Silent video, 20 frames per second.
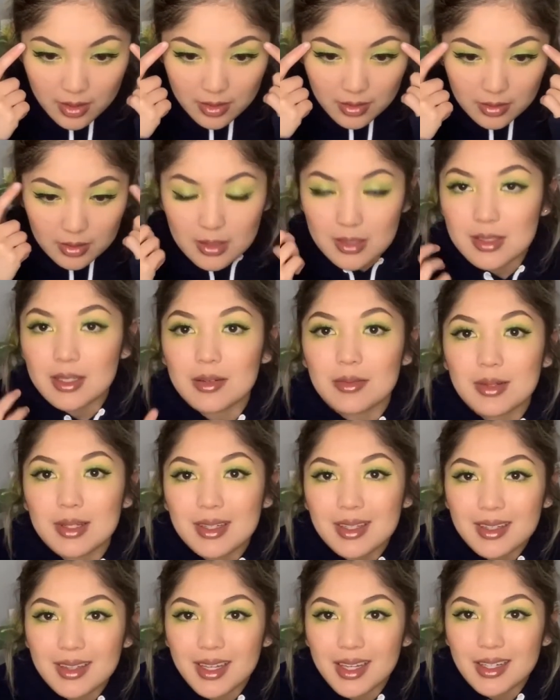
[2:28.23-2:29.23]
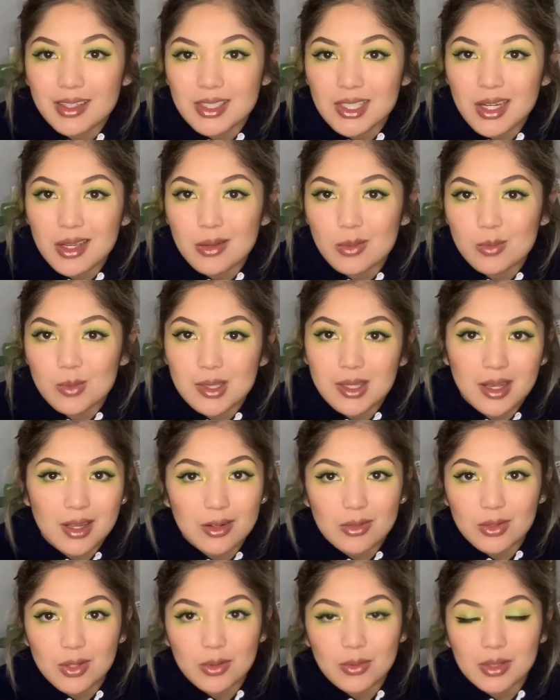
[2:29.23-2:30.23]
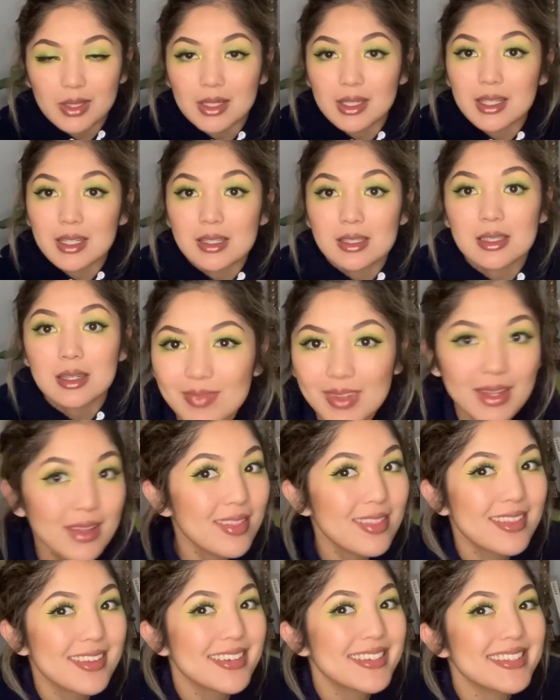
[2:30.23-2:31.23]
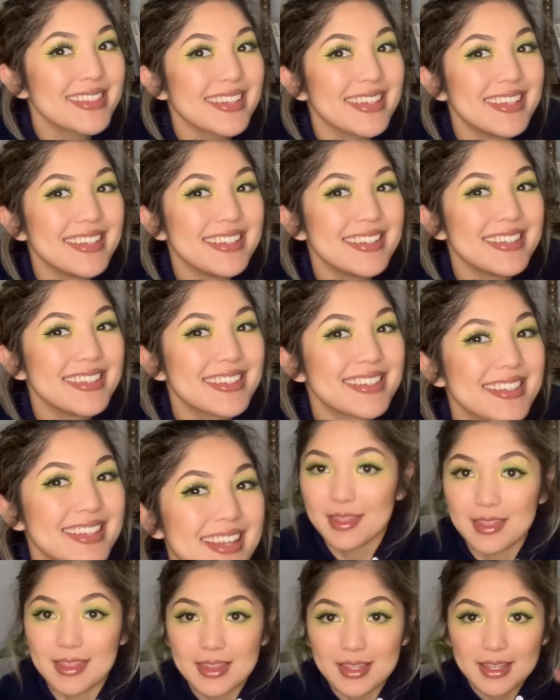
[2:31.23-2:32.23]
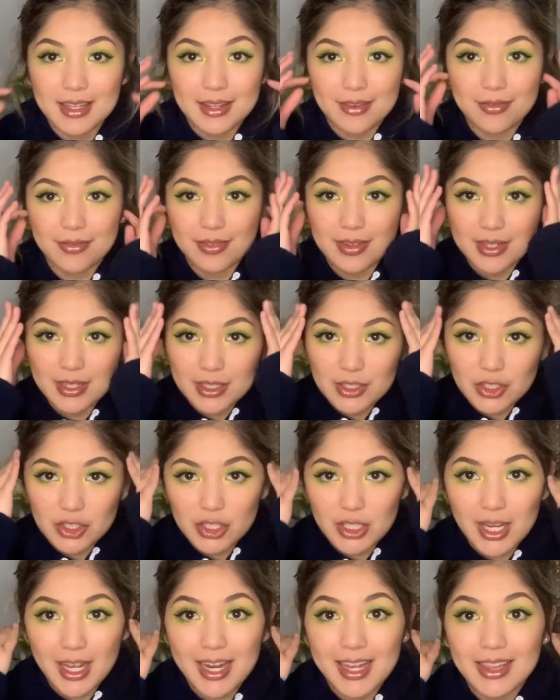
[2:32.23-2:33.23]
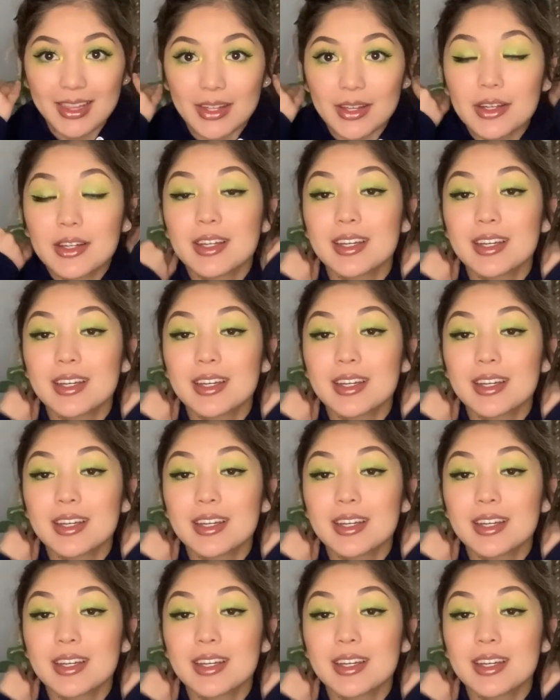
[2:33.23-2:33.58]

because I really like gems. I don't know what it is. This is the finished eye look.